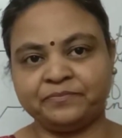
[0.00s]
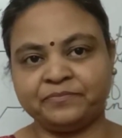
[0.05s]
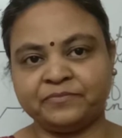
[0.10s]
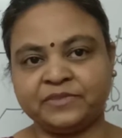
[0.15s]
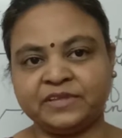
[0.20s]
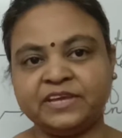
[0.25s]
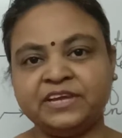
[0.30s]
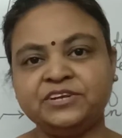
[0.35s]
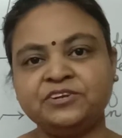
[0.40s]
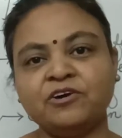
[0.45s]

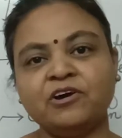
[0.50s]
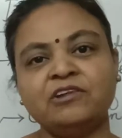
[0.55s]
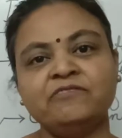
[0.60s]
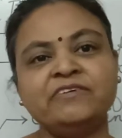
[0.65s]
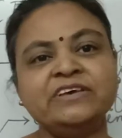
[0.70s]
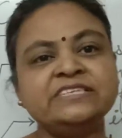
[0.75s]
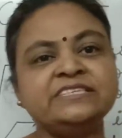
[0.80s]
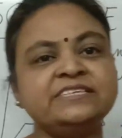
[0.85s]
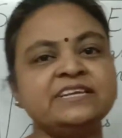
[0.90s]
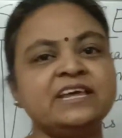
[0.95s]
Heat
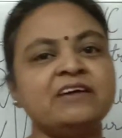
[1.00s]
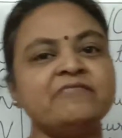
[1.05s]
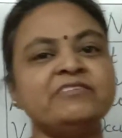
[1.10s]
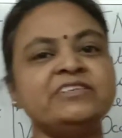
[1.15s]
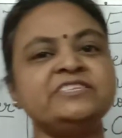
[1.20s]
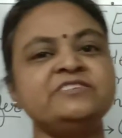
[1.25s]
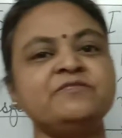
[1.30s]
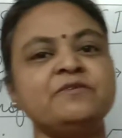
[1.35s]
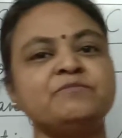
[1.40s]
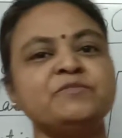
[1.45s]
always
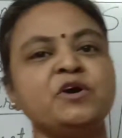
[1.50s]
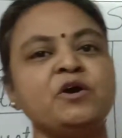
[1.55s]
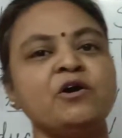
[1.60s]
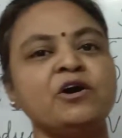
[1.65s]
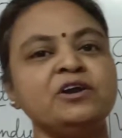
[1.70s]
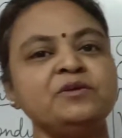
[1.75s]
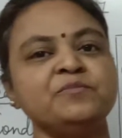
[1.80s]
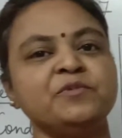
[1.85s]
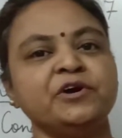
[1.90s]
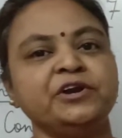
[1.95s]
travels from the
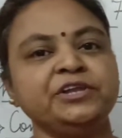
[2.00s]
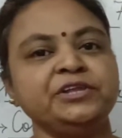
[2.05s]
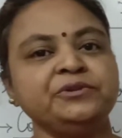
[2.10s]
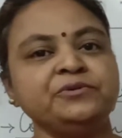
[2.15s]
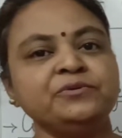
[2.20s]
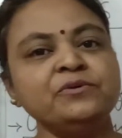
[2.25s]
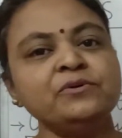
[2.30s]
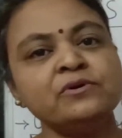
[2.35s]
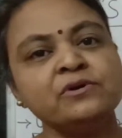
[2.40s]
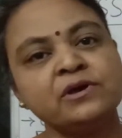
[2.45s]
hot body
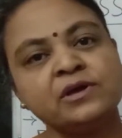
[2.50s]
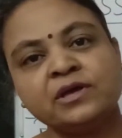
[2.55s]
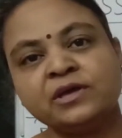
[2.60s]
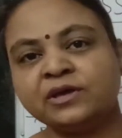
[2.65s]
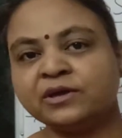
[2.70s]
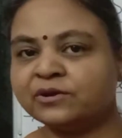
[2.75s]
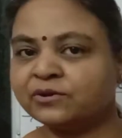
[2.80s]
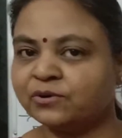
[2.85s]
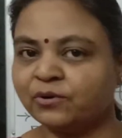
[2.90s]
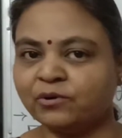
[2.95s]
to
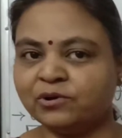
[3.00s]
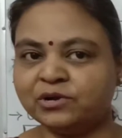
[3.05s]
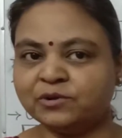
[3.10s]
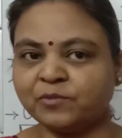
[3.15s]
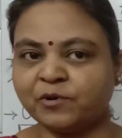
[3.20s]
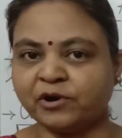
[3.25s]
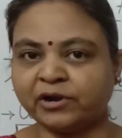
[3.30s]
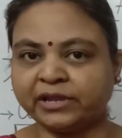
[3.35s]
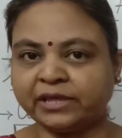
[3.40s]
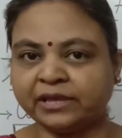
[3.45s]
cold
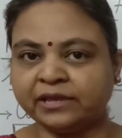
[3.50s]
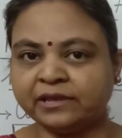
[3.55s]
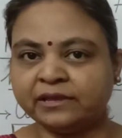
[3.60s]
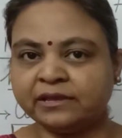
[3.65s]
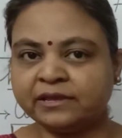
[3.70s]
body.